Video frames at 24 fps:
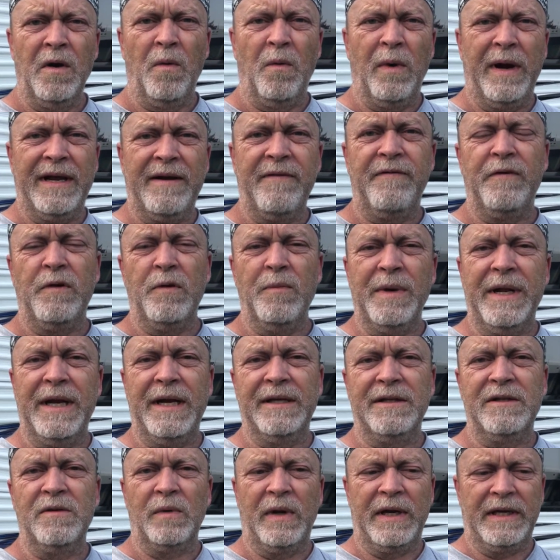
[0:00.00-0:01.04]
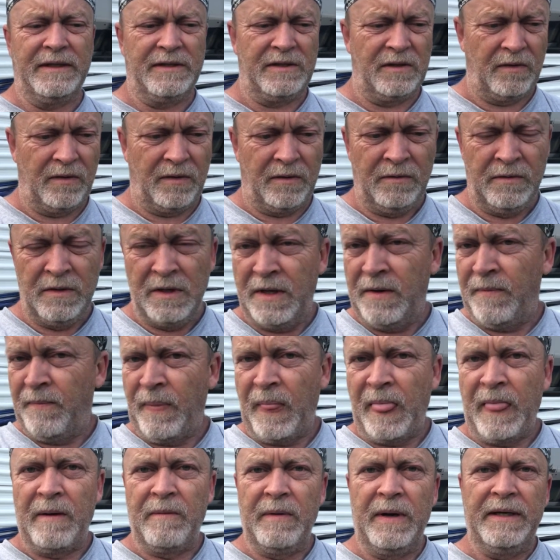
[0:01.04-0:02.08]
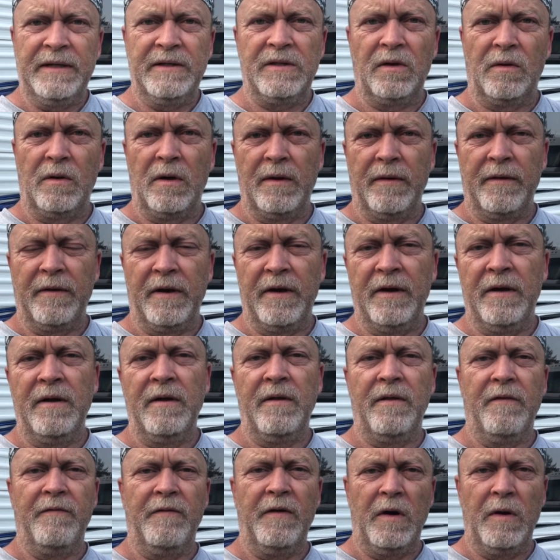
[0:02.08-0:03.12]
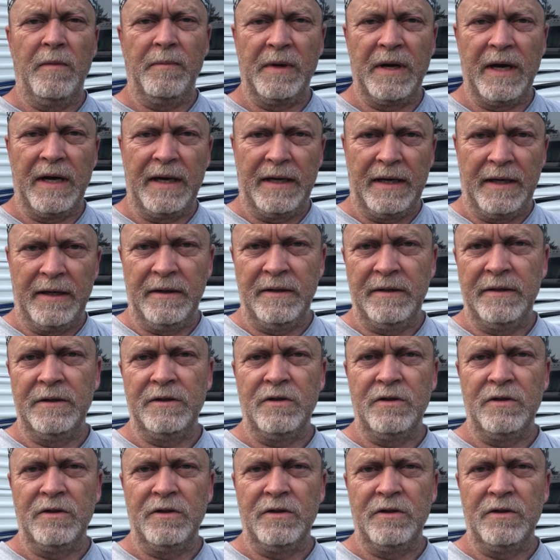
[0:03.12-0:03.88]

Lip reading: Wait a few minutes. Wait until all the foam kind of